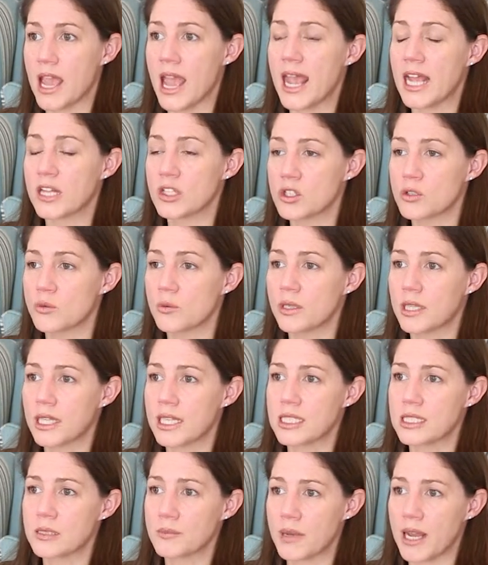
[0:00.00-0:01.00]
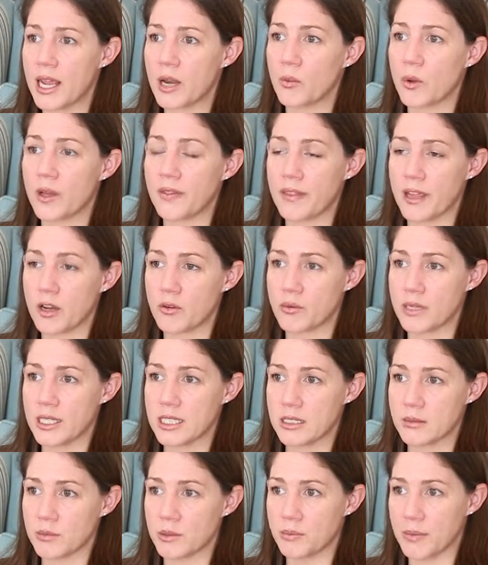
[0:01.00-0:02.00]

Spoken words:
And so we'll explain what that reasonable